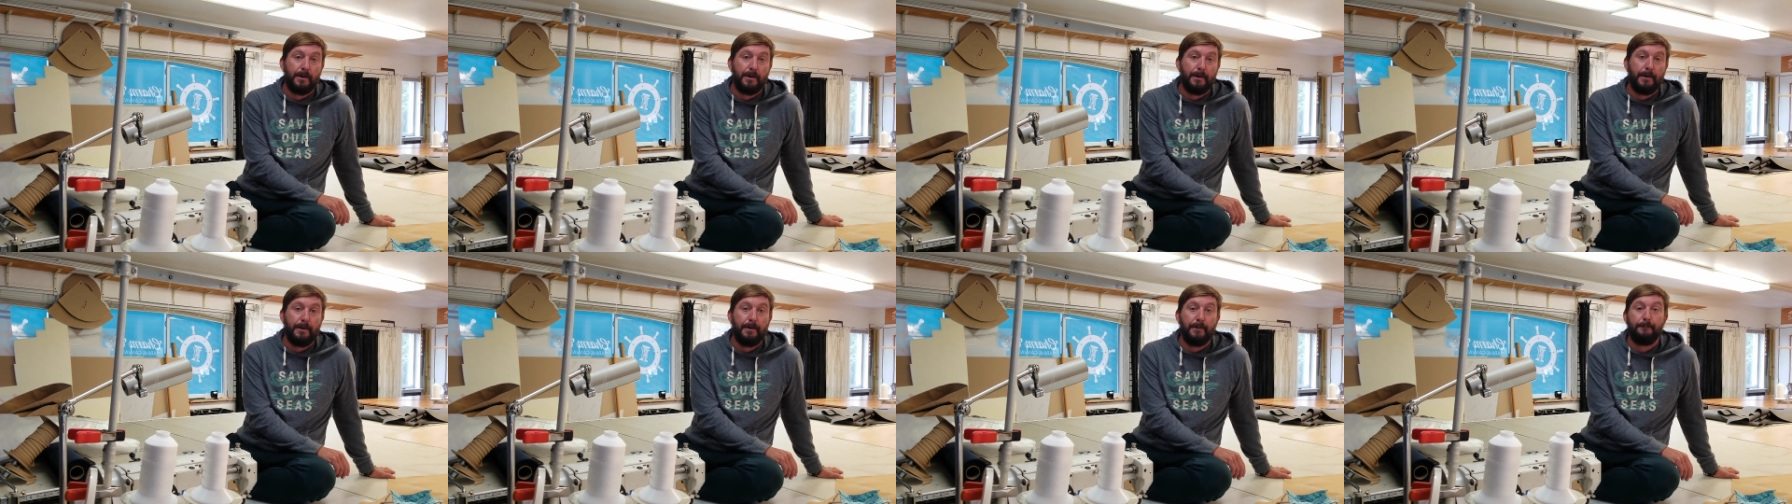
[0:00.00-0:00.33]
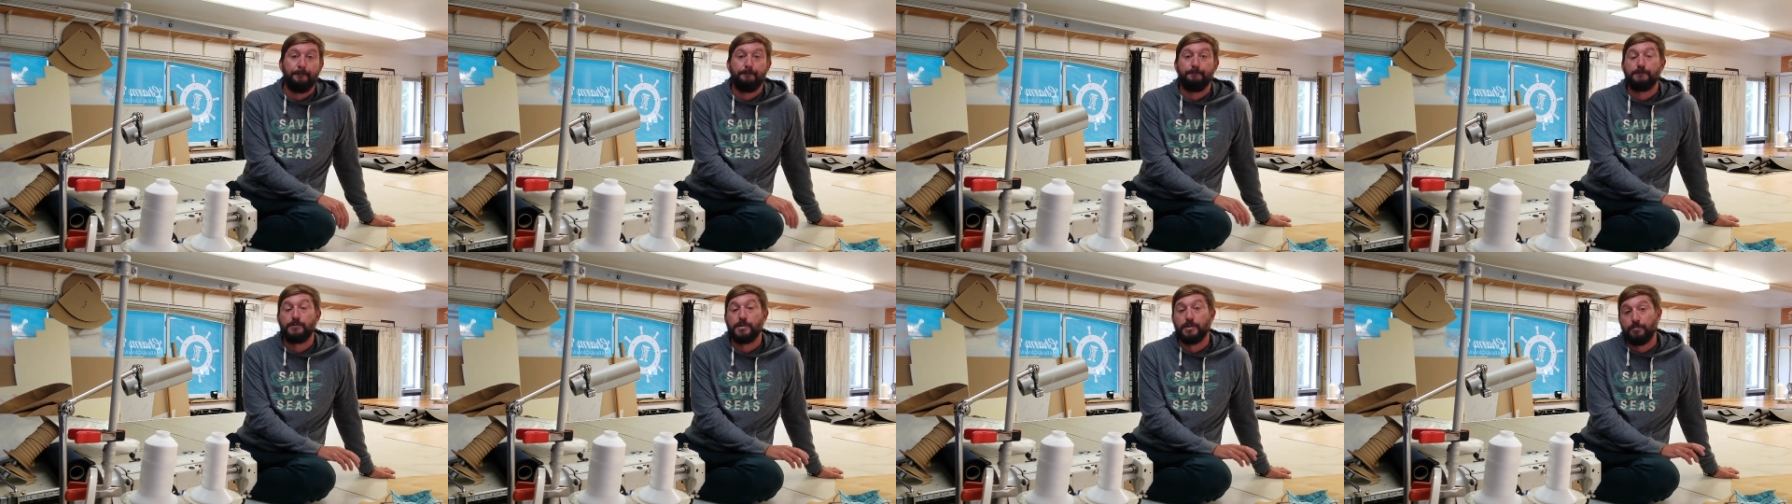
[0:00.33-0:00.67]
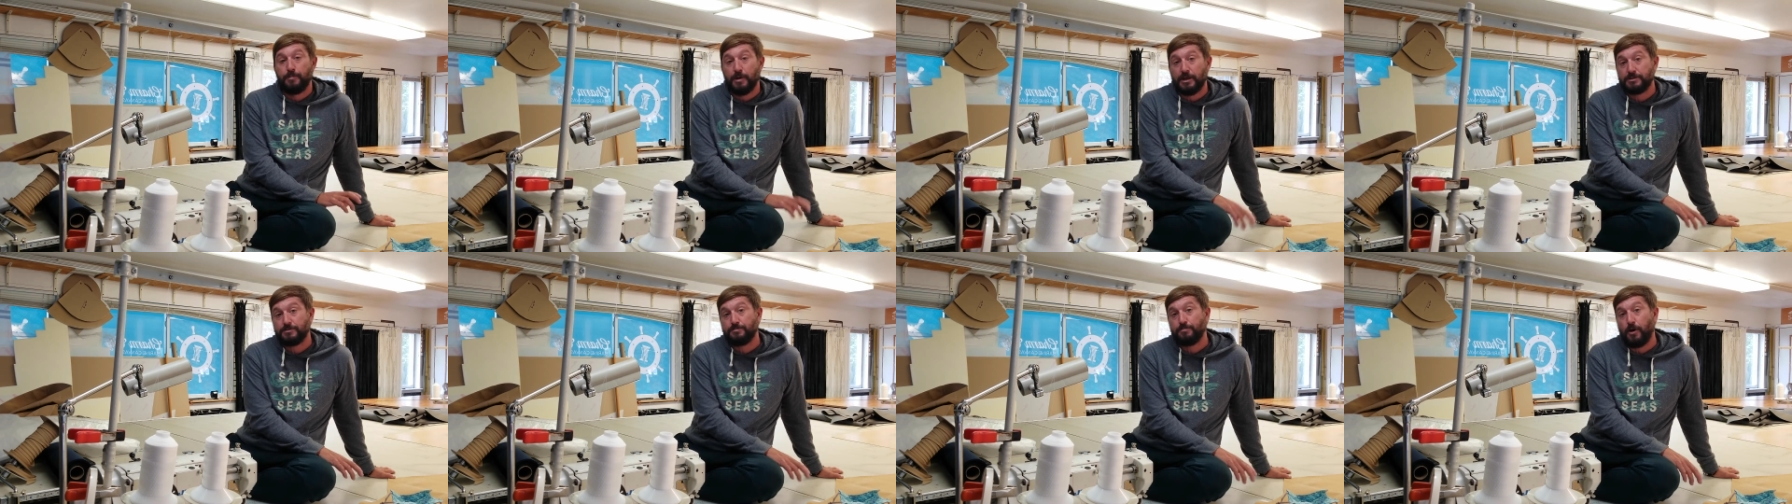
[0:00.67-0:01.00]
Um, the
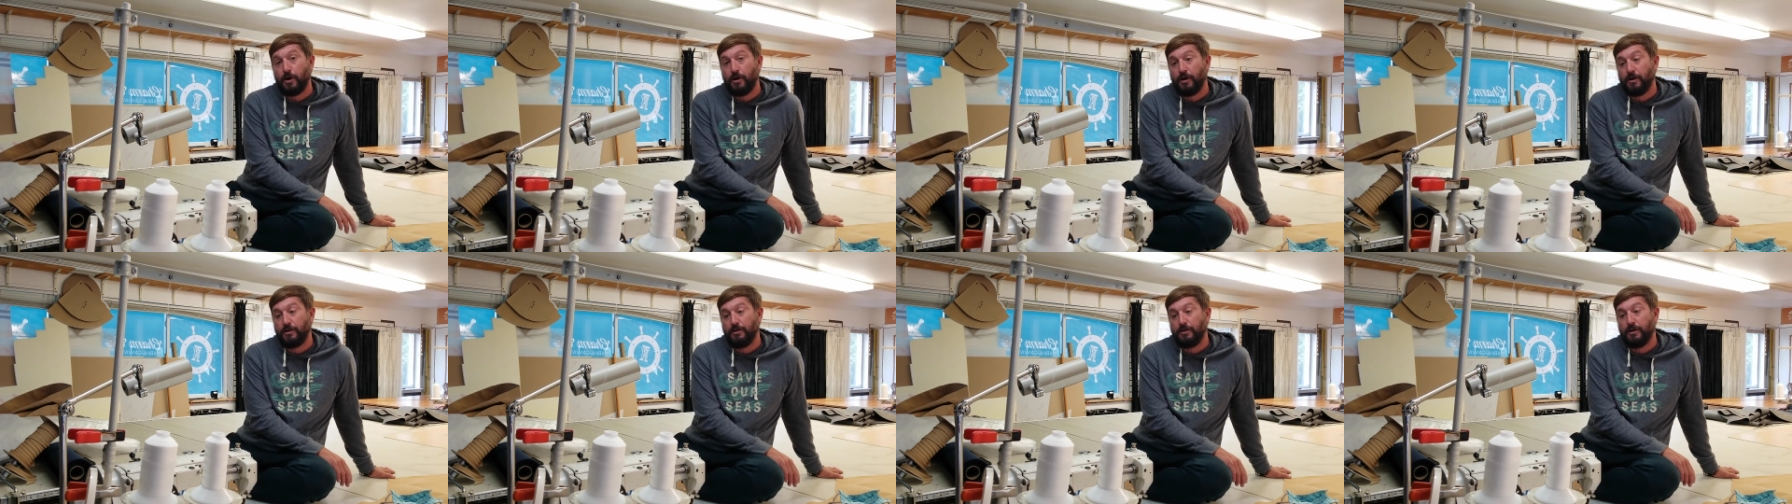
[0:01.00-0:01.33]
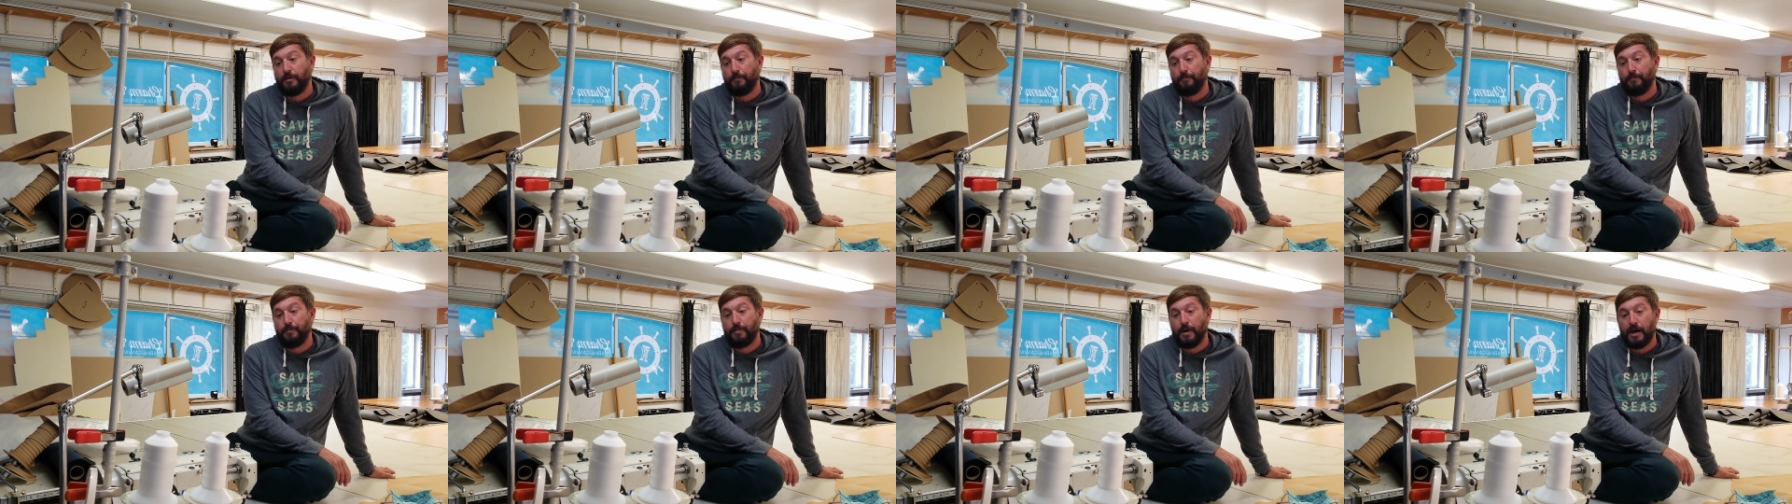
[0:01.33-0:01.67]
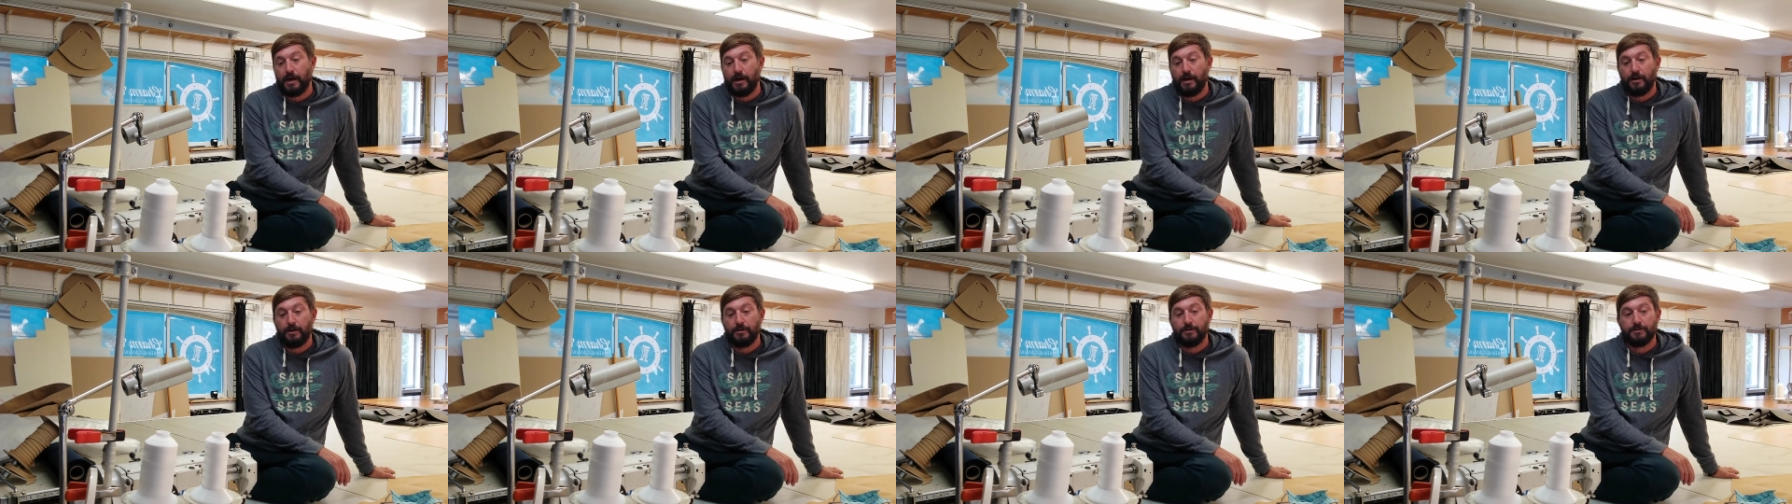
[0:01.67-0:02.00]
best part
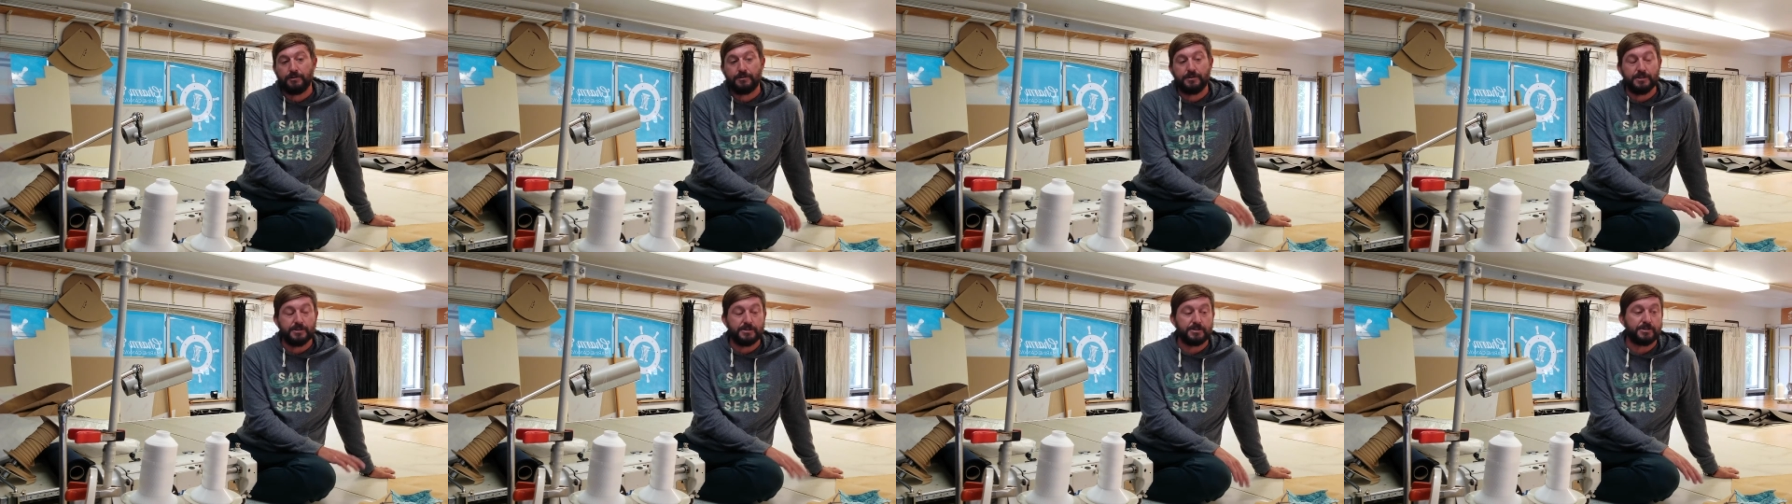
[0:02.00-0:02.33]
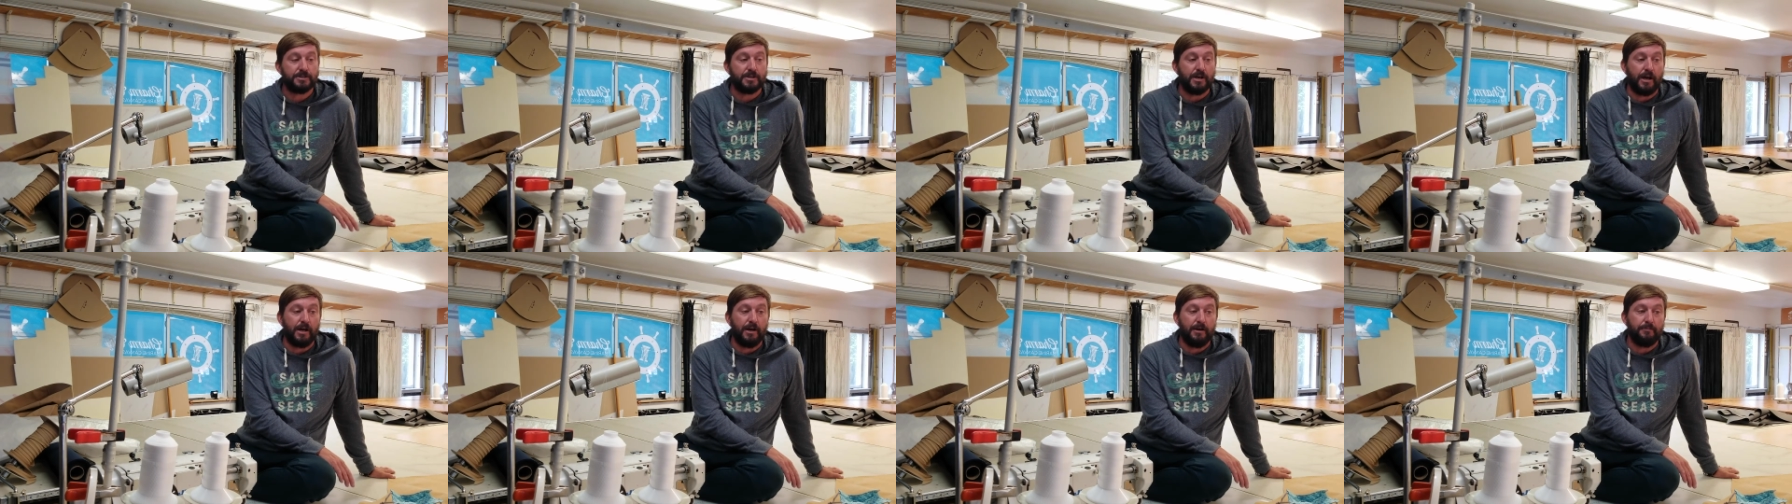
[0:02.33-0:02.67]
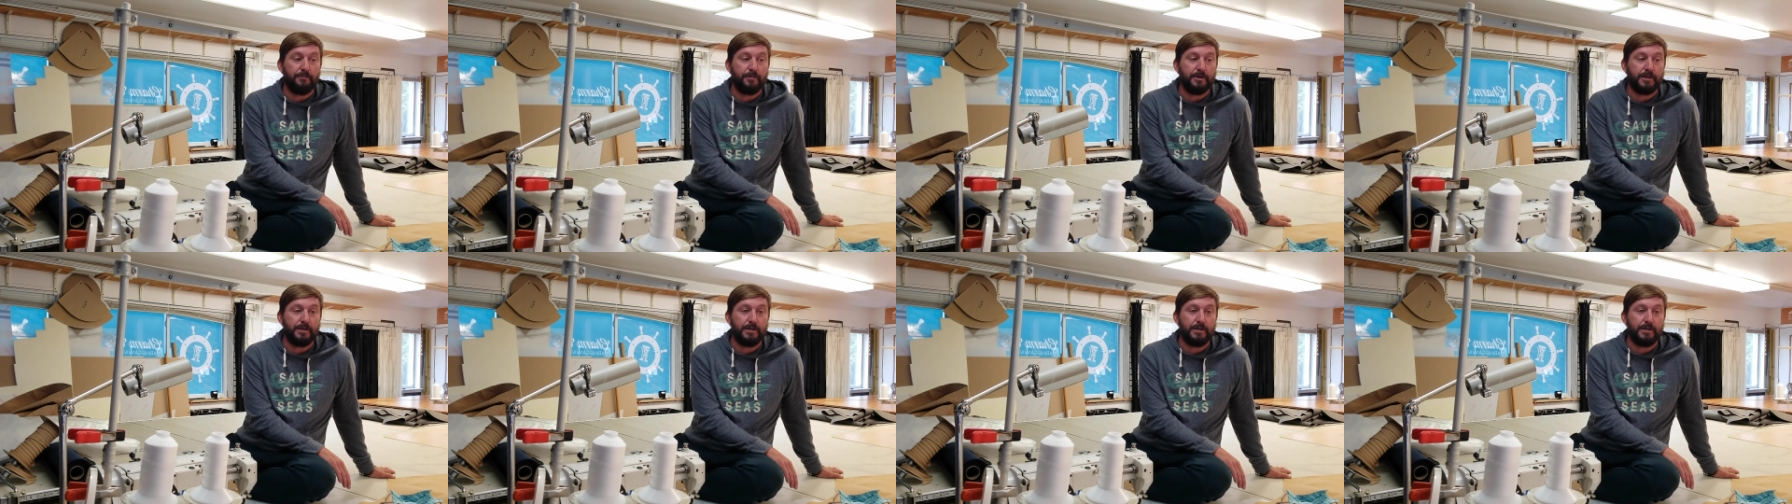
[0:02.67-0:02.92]
about this job